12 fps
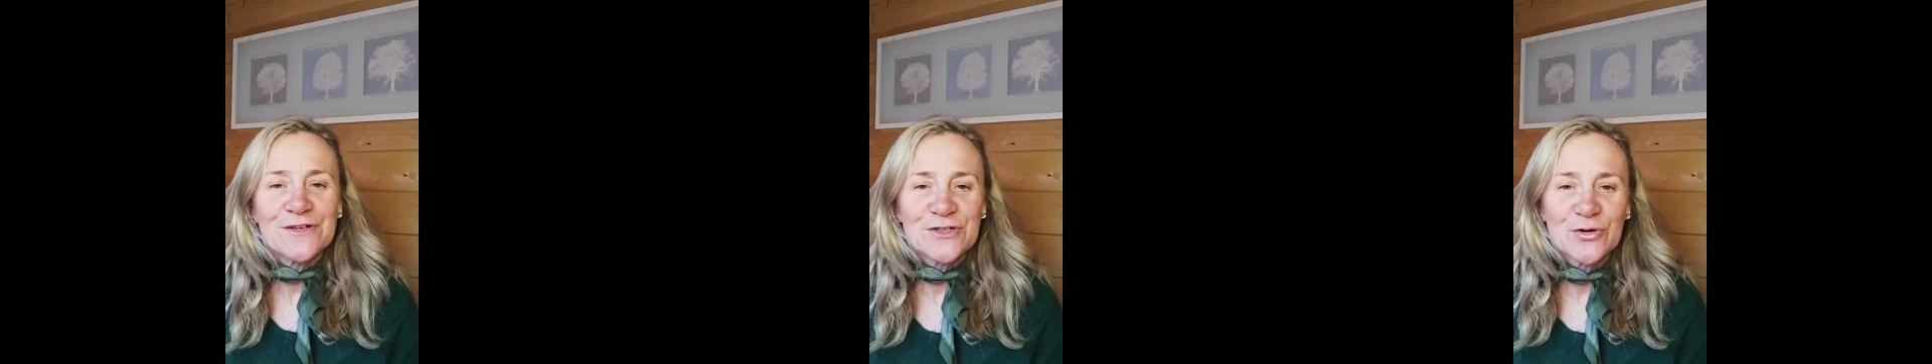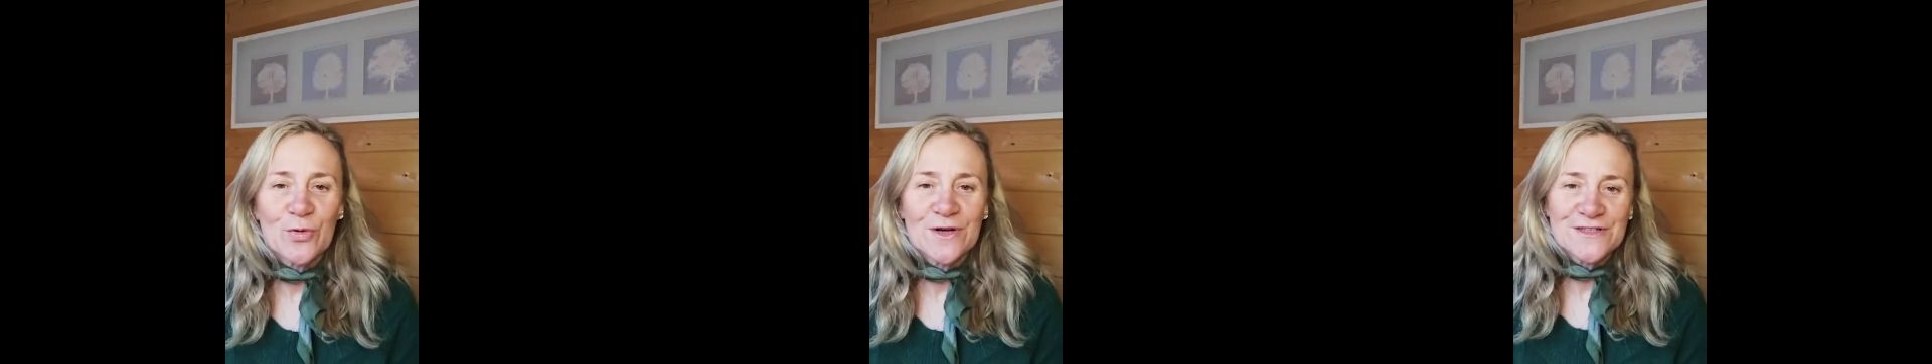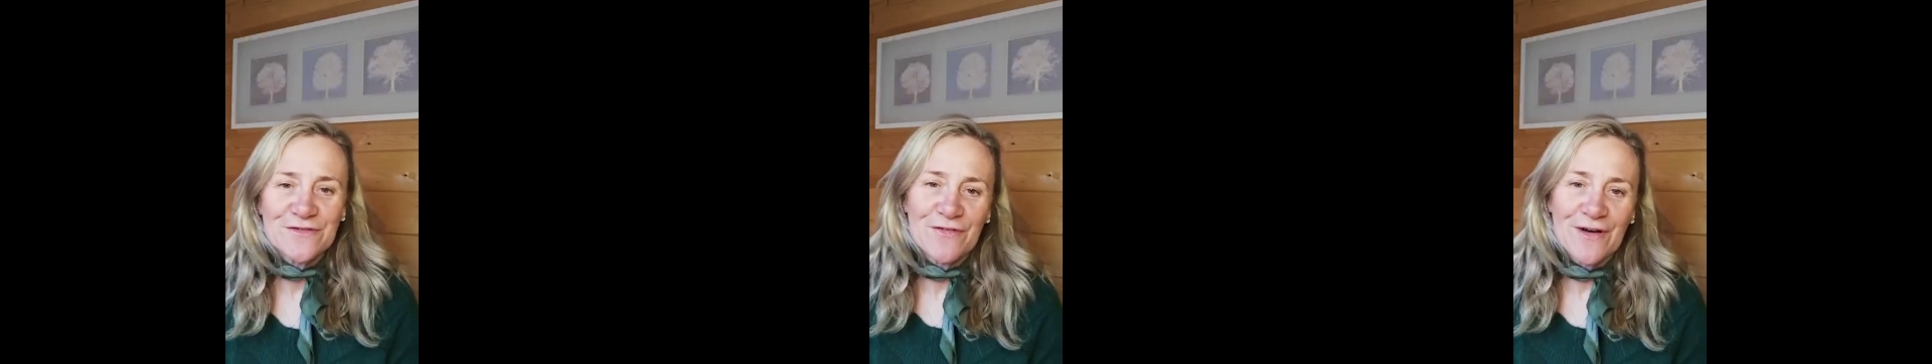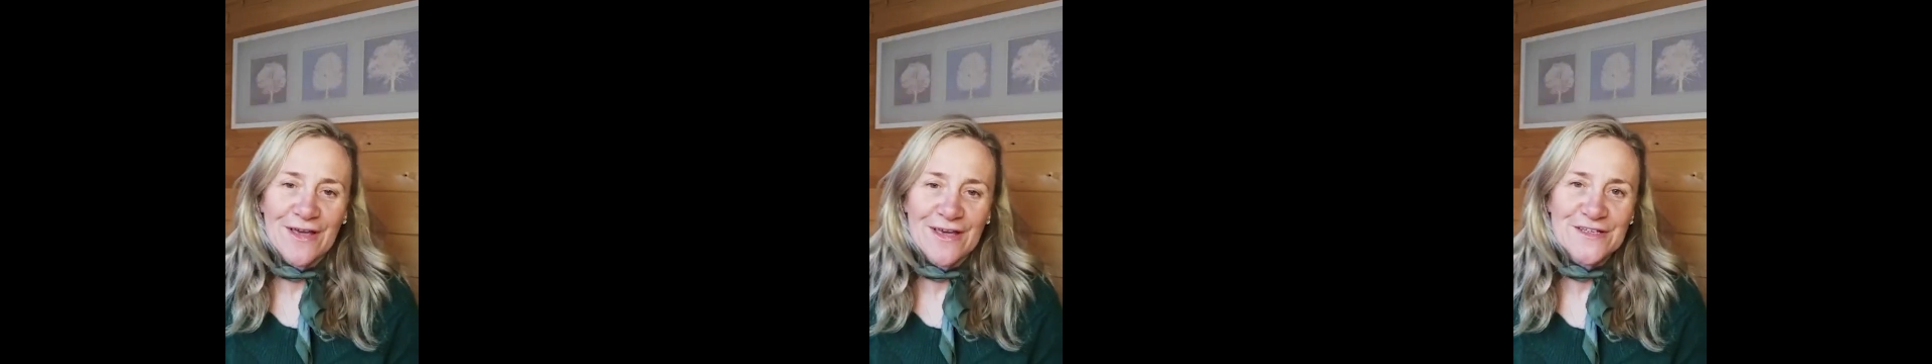to
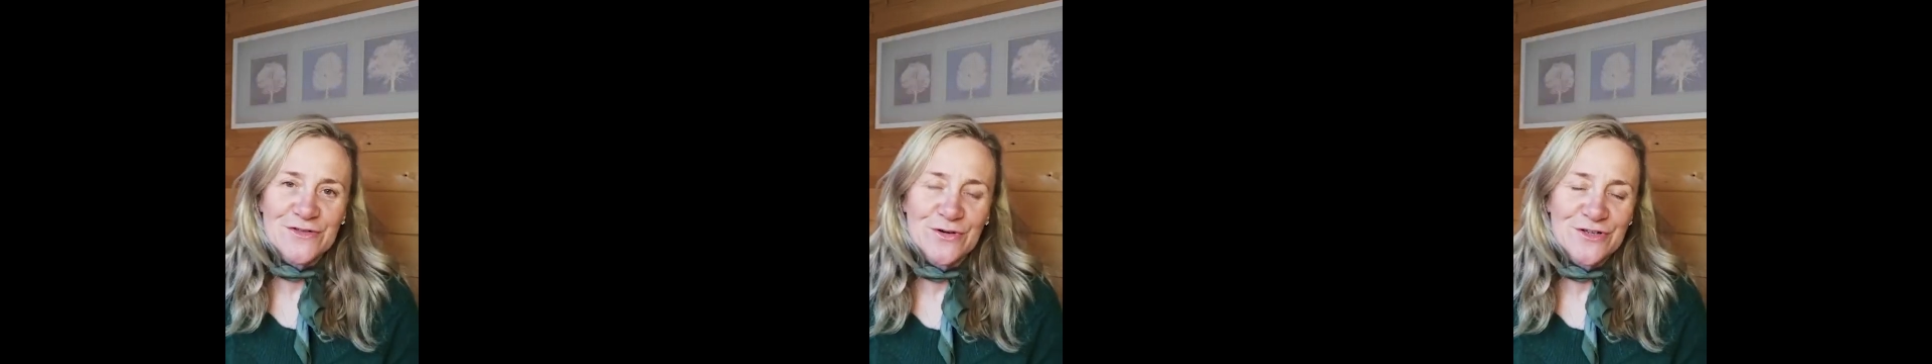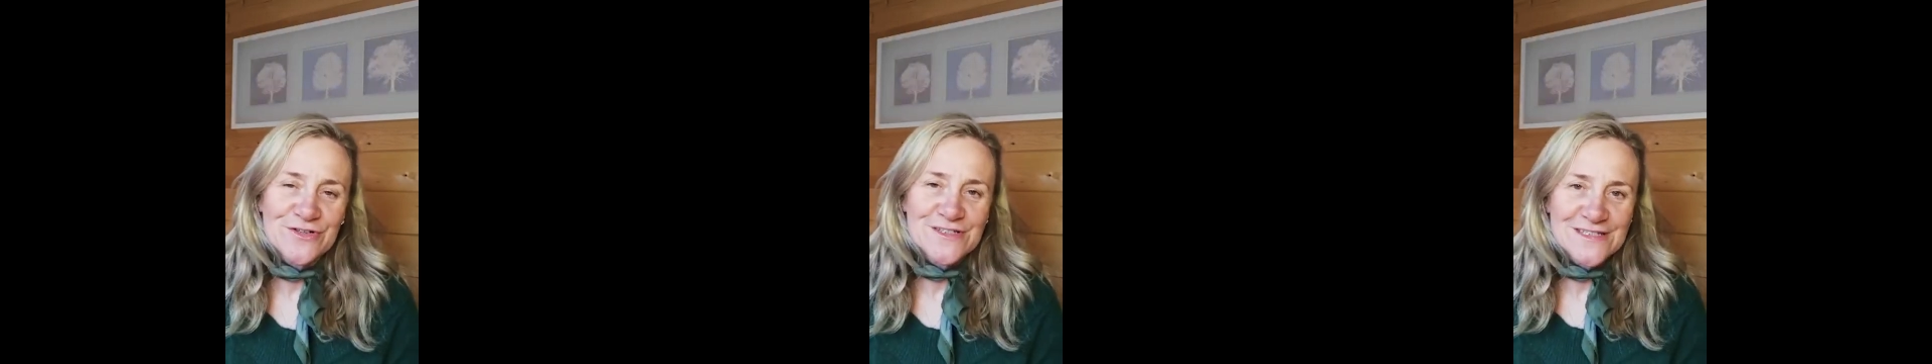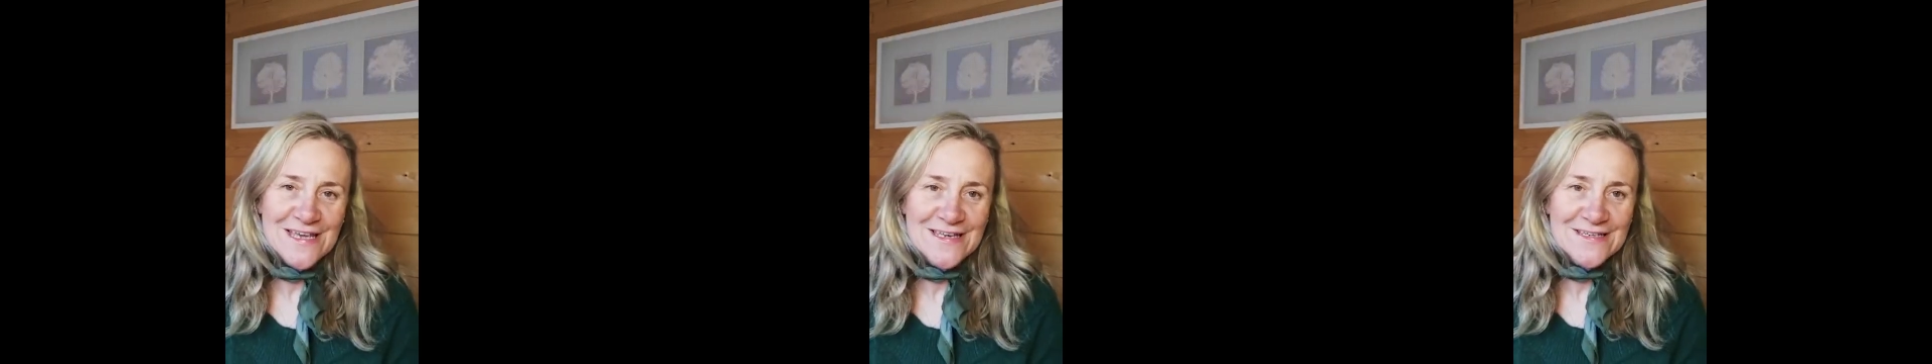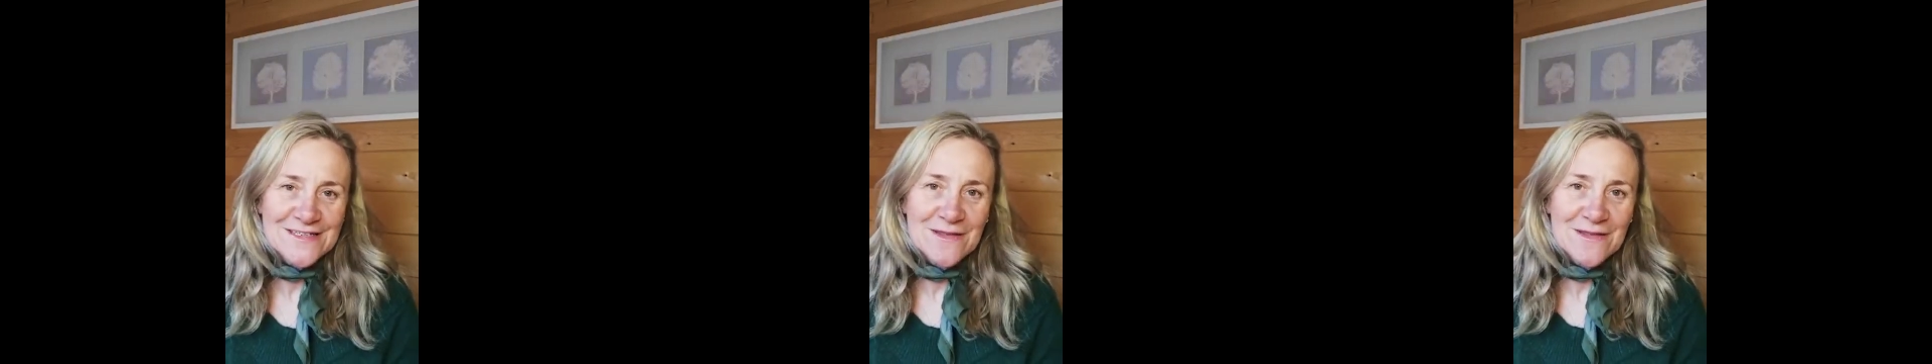quantify and to understand